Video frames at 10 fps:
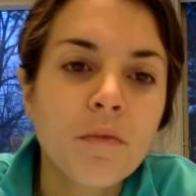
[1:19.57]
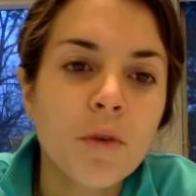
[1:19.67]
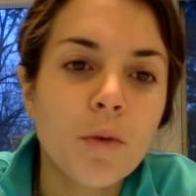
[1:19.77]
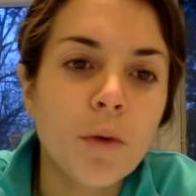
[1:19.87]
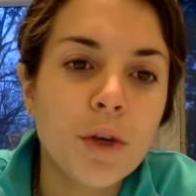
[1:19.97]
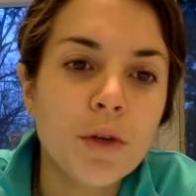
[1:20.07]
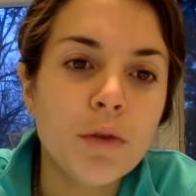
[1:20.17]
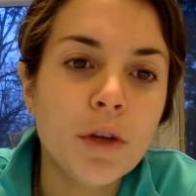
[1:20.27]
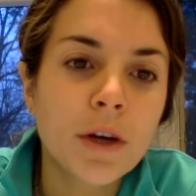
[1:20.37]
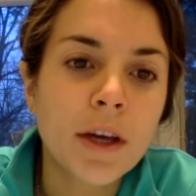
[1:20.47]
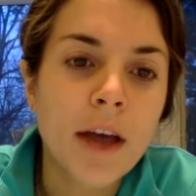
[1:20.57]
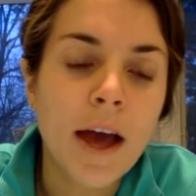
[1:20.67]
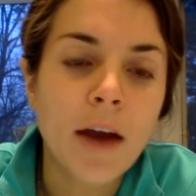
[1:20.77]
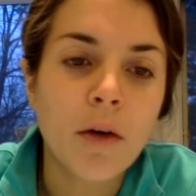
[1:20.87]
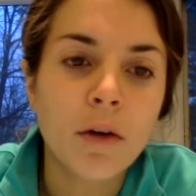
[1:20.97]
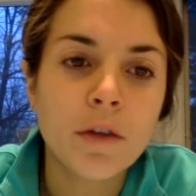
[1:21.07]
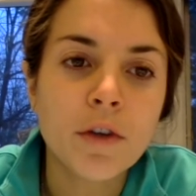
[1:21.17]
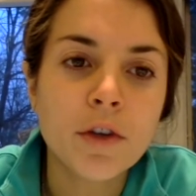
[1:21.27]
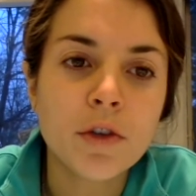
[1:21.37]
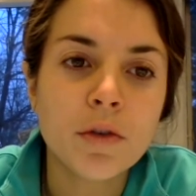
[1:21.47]
When you look at all of
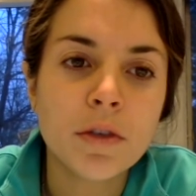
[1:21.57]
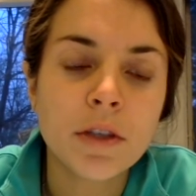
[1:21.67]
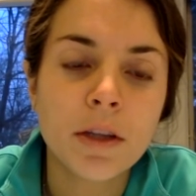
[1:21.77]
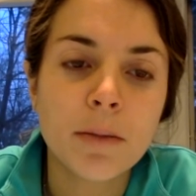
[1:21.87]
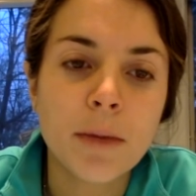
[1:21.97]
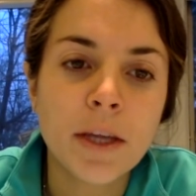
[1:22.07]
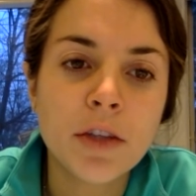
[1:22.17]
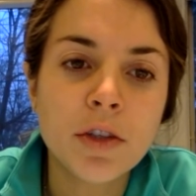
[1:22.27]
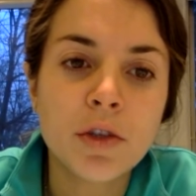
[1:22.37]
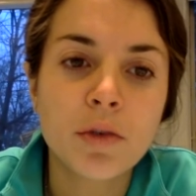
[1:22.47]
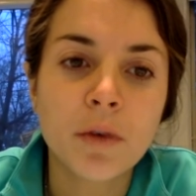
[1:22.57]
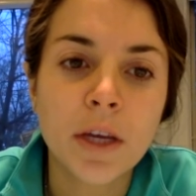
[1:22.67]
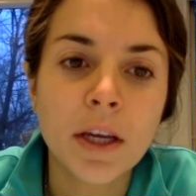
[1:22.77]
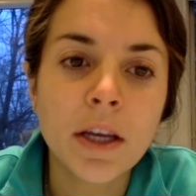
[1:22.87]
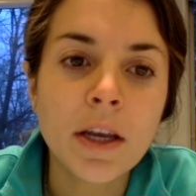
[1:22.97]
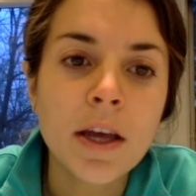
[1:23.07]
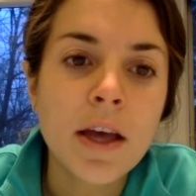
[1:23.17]
your students on the main screen,